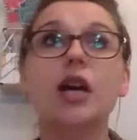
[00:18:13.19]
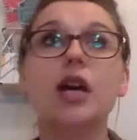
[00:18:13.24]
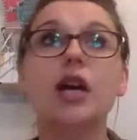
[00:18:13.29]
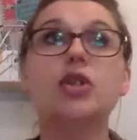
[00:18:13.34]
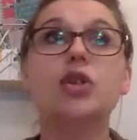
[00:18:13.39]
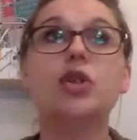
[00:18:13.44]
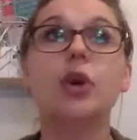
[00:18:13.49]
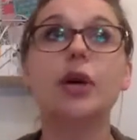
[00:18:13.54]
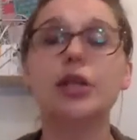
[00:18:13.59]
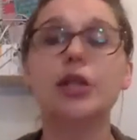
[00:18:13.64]

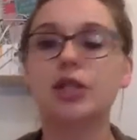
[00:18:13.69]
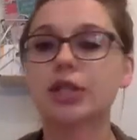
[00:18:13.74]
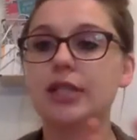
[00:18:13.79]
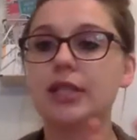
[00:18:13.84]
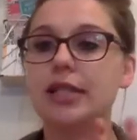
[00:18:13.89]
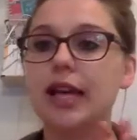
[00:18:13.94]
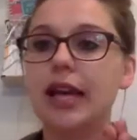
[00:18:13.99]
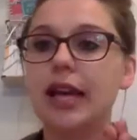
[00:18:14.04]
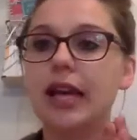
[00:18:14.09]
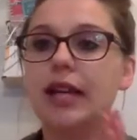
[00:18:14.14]
So it's
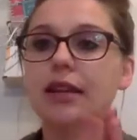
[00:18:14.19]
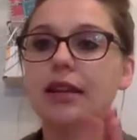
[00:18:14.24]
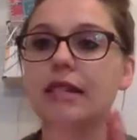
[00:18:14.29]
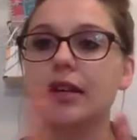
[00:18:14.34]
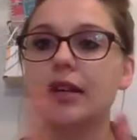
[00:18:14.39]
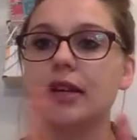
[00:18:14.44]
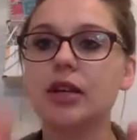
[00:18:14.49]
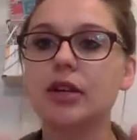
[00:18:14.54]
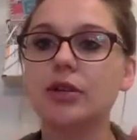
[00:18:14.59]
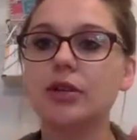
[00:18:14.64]
just getting
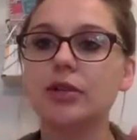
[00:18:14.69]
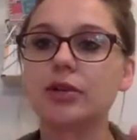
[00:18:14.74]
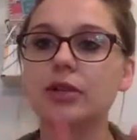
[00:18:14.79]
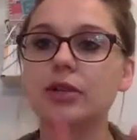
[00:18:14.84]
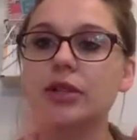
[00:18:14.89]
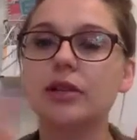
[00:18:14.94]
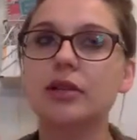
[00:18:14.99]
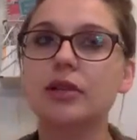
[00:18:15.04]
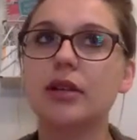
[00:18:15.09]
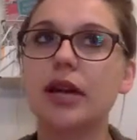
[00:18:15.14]

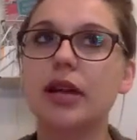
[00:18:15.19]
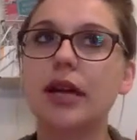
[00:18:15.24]
used